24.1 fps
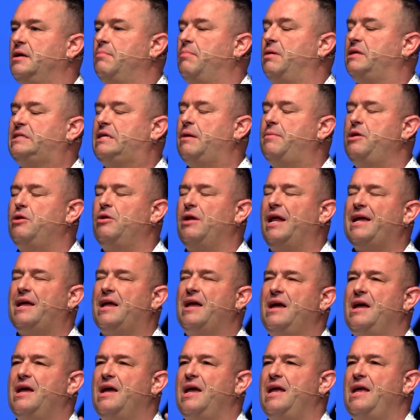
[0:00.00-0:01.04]
But some of you are
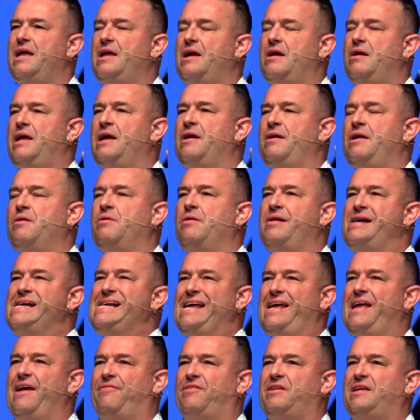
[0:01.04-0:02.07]
like, you know,
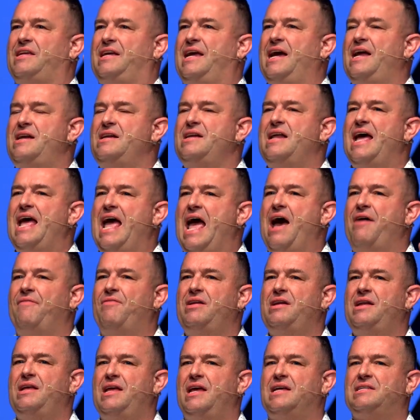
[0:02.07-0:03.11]
if getting to
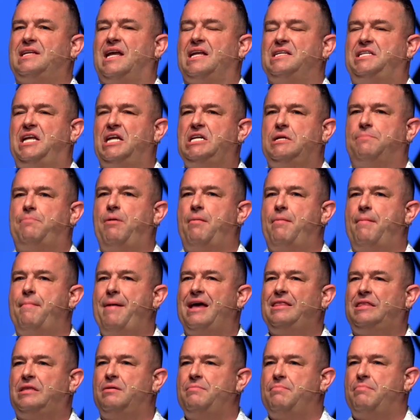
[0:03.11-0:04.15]
heaven is contingent upon
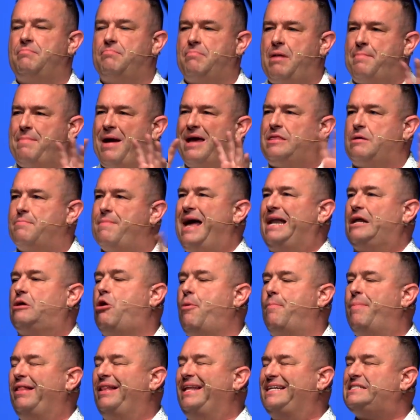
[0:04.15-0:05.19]
my
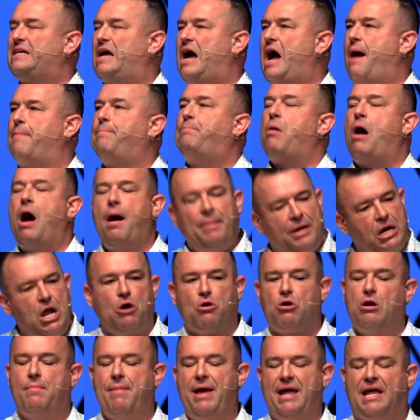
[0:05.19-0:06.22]
mathematical abilities, I'm probably
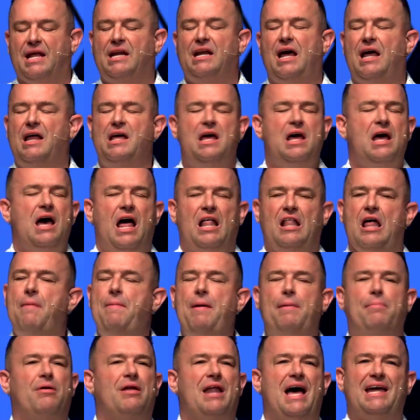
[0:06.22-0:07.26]
not going to make it. A lot
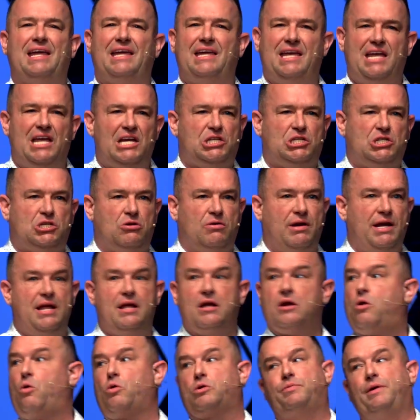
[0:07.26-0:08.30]
of people like history.
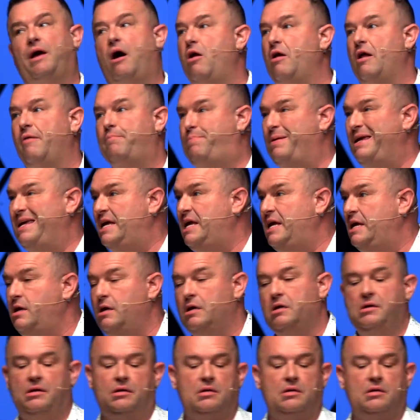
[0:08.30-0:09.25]
Of course, we all love PE.